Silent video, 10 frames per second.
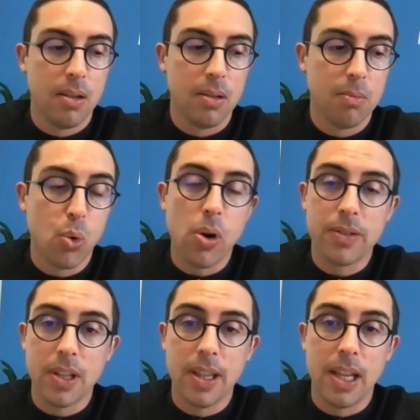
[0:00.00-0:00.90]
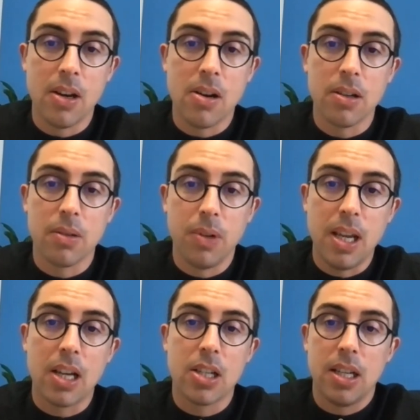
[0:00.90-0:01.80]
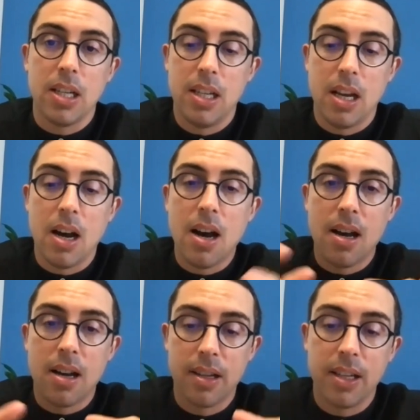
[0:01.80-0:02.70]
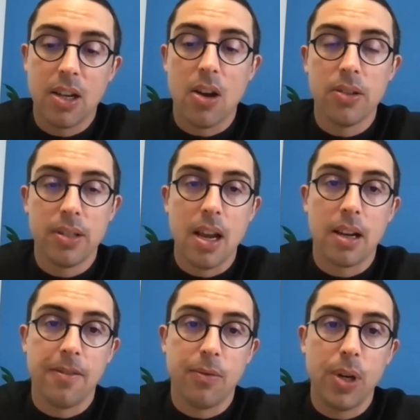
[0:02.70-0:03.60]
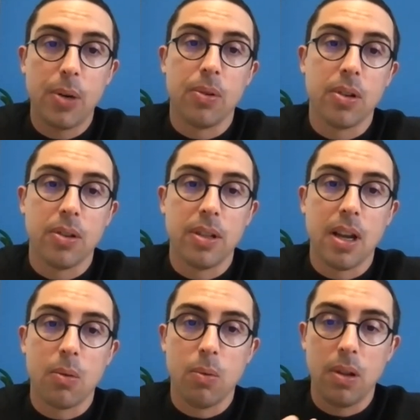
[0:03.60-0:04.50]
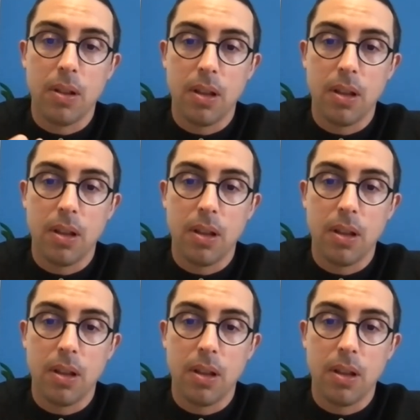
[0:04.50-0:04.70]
more often than not, we actually are in frequent contact with